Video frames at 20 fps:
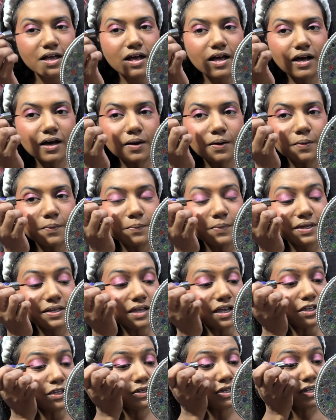
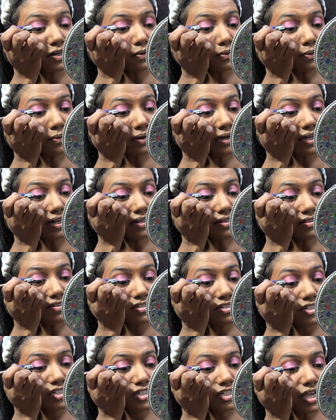Yeah, you can go ahead and
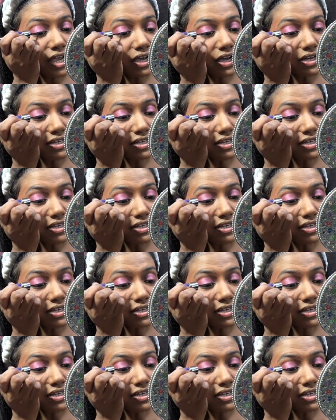check.